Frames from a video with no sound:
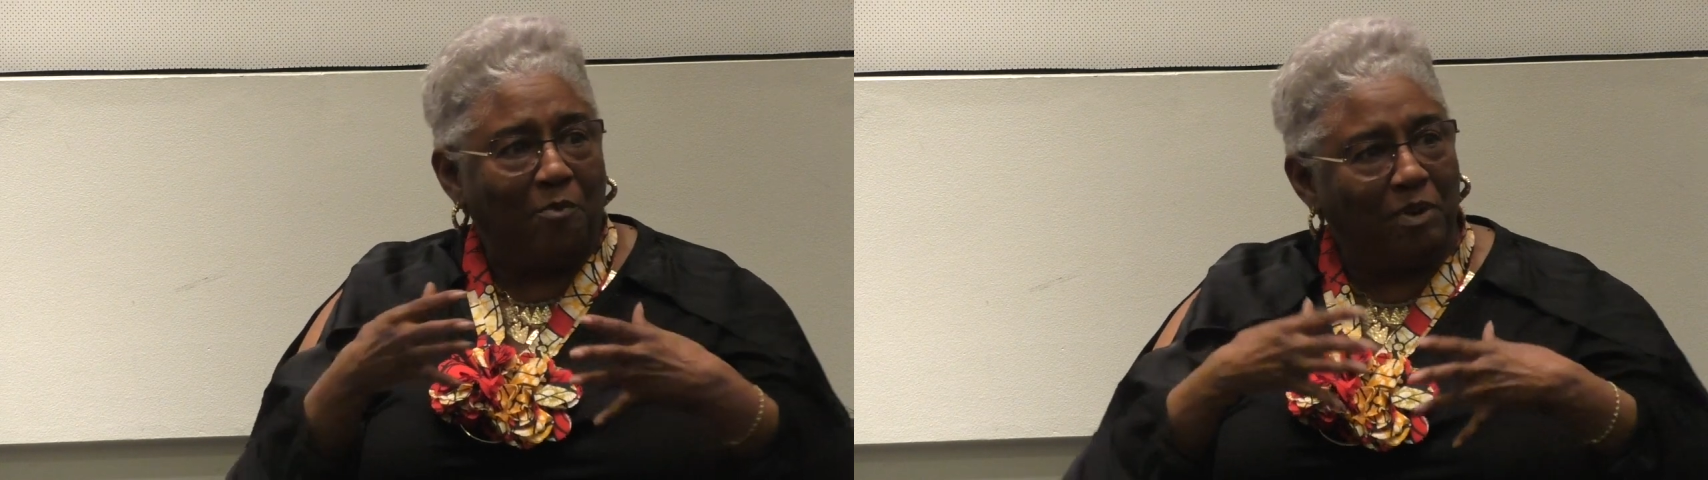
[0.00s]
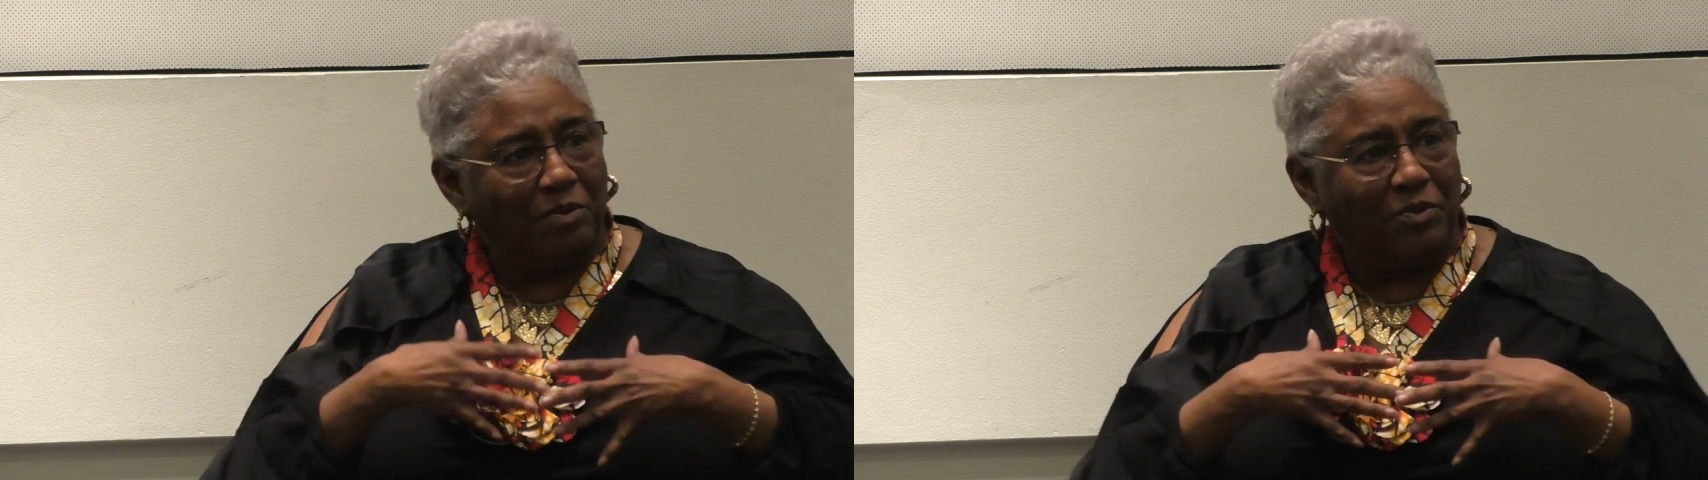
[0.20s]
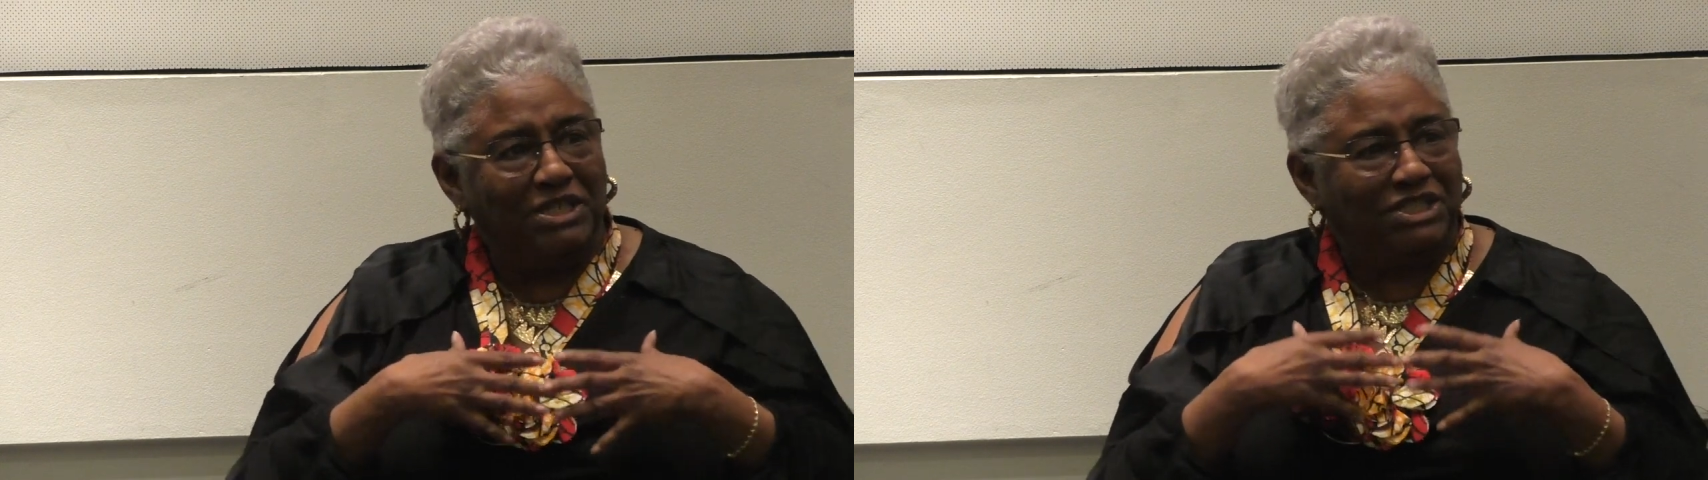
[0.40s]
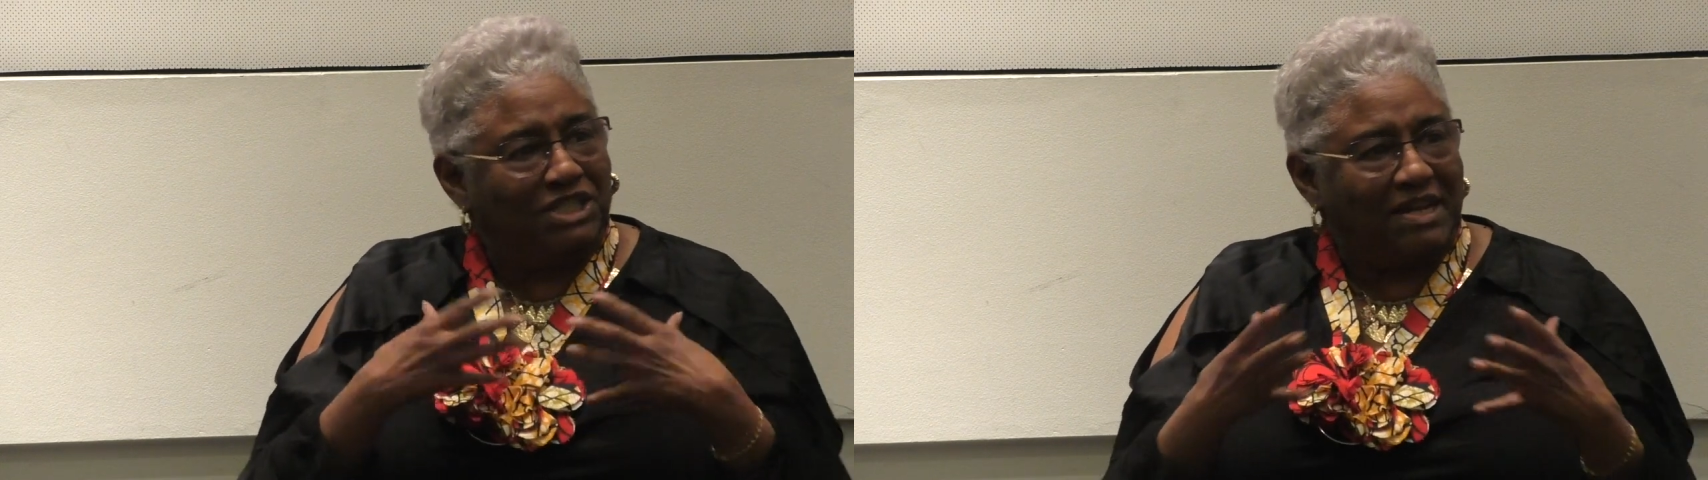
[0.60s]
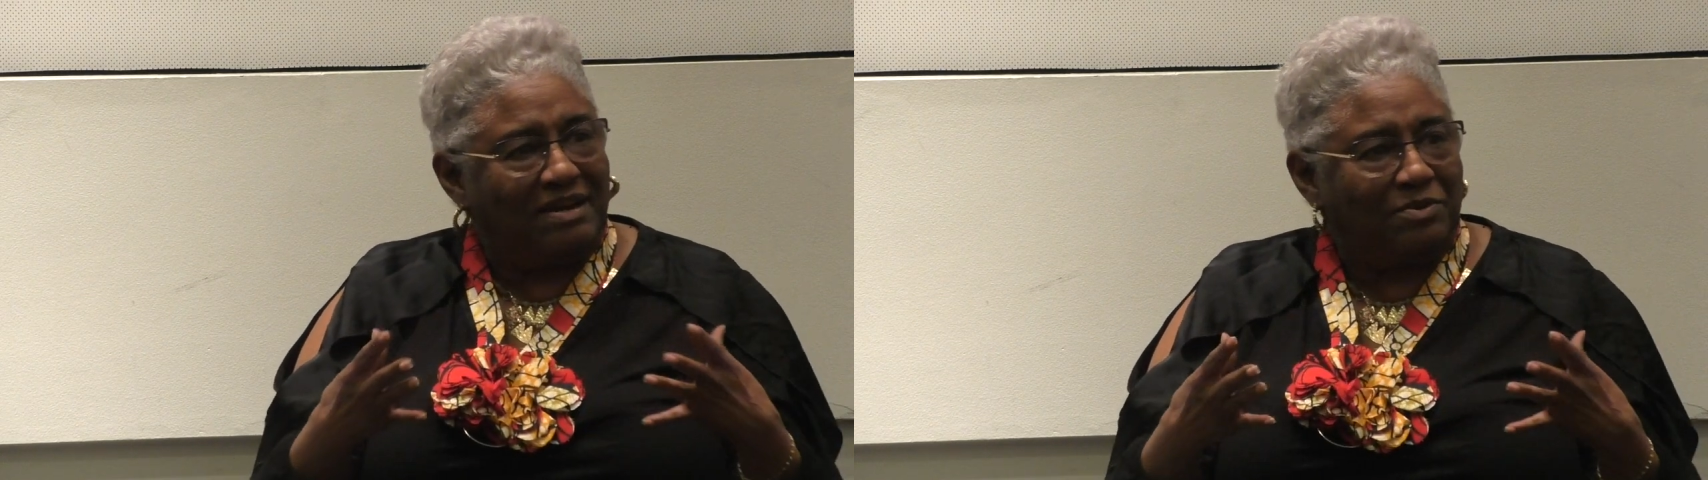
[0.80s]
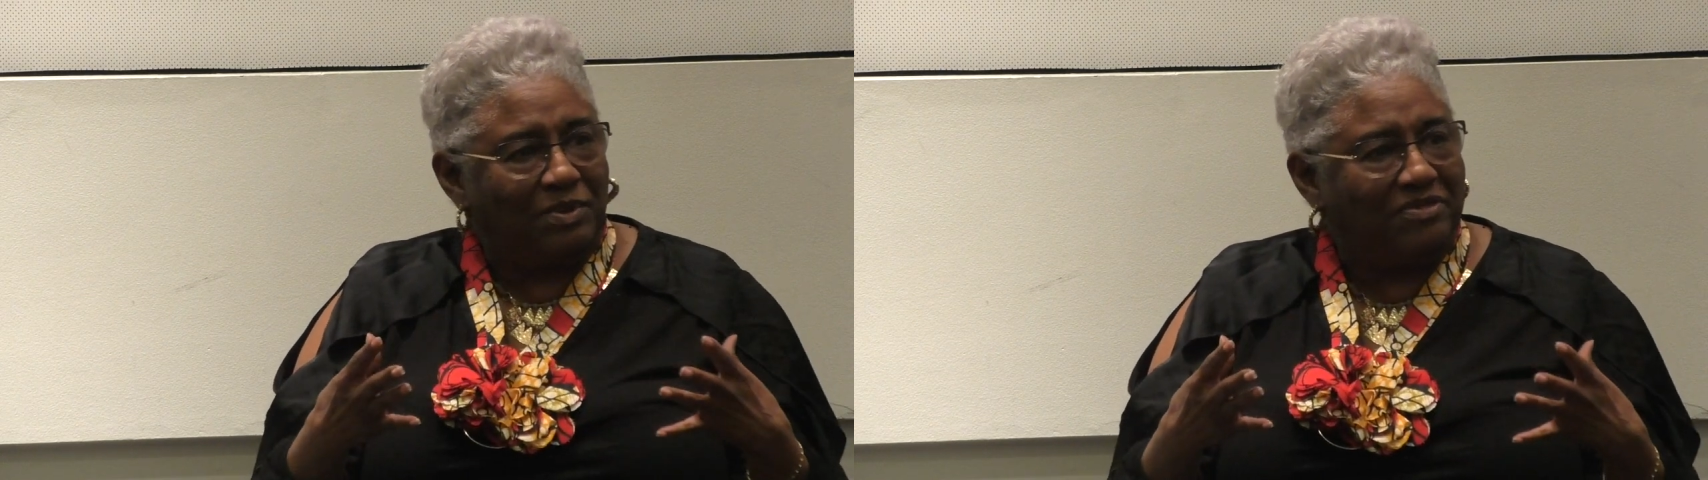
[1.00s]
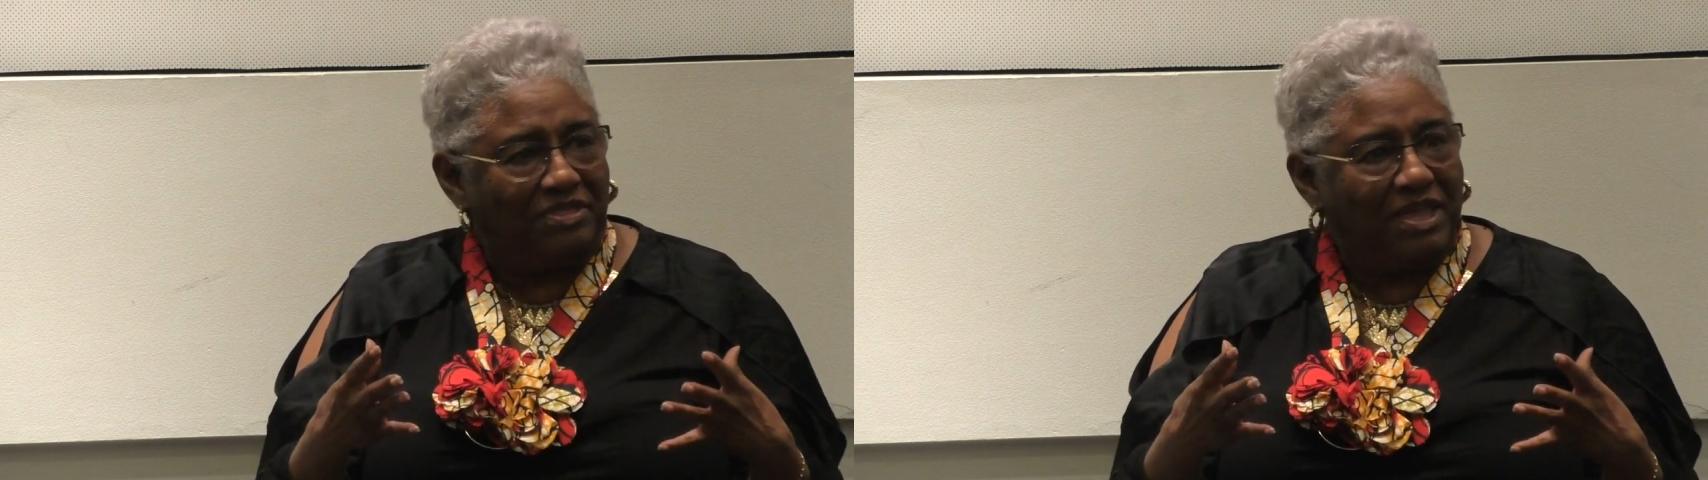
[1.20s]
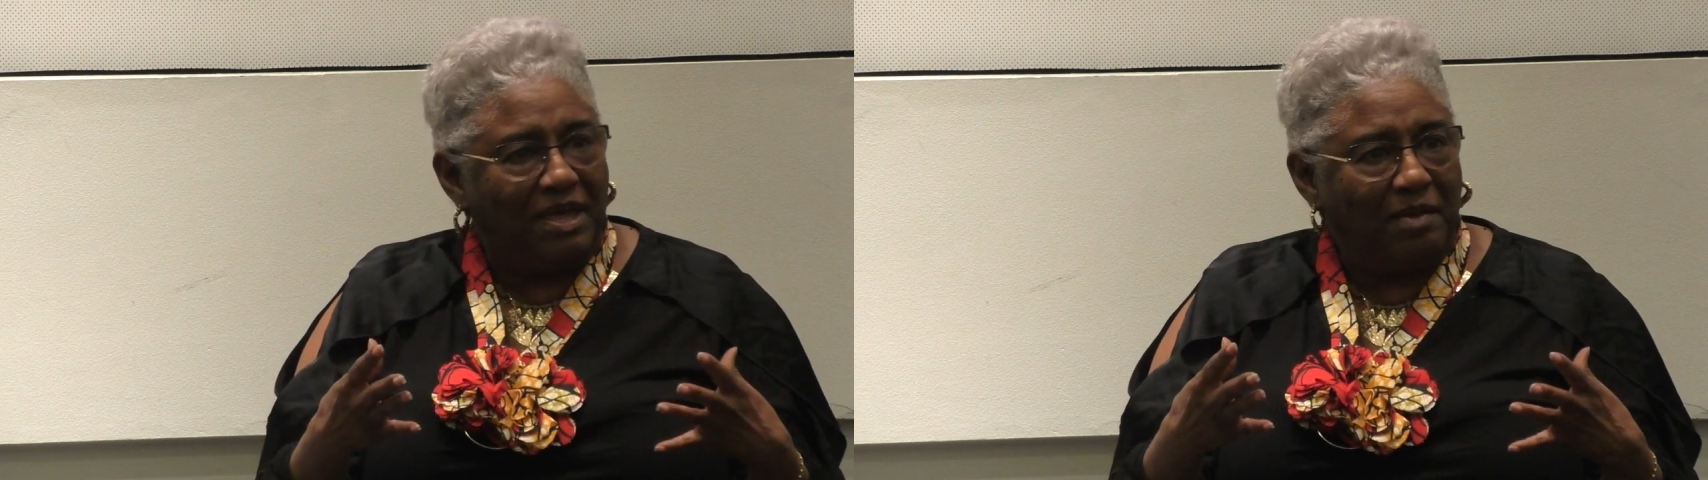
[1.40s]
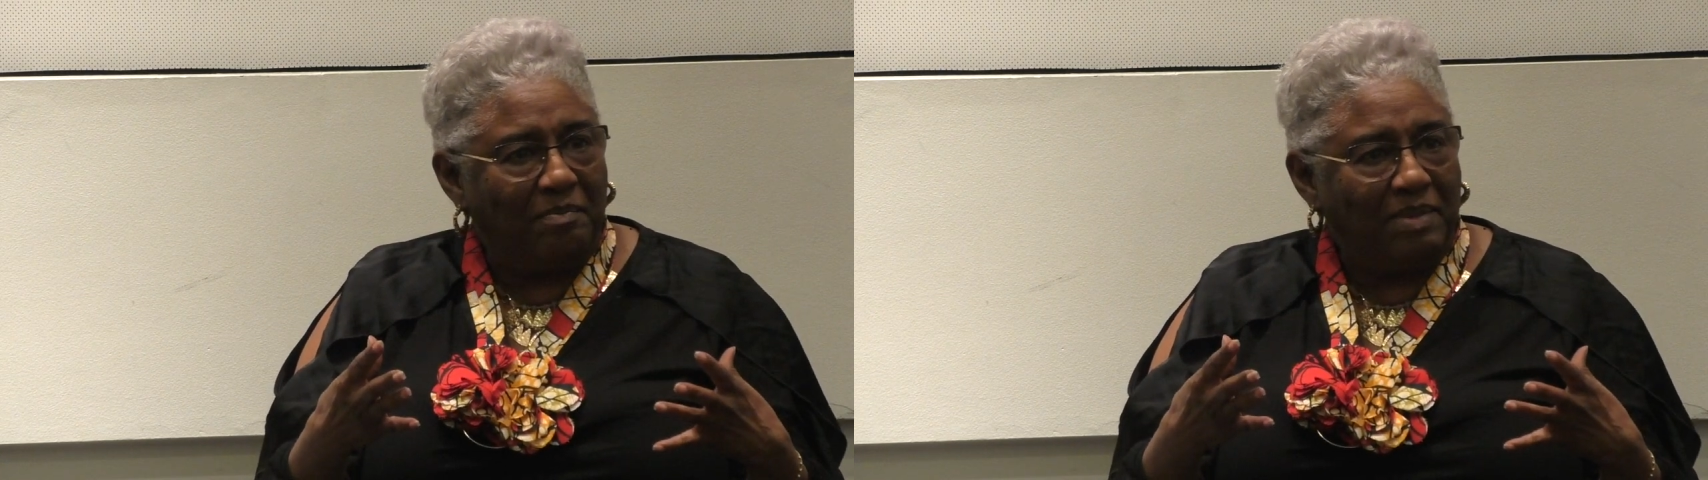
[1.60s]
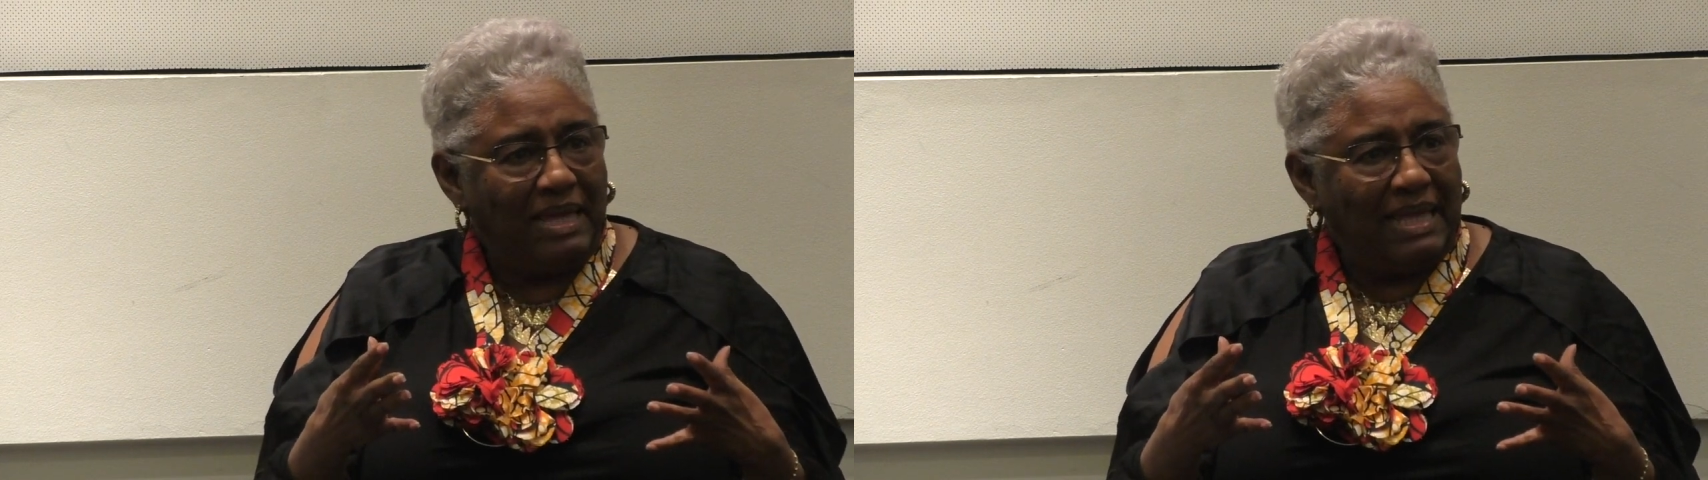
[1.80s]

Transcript: but we shared with them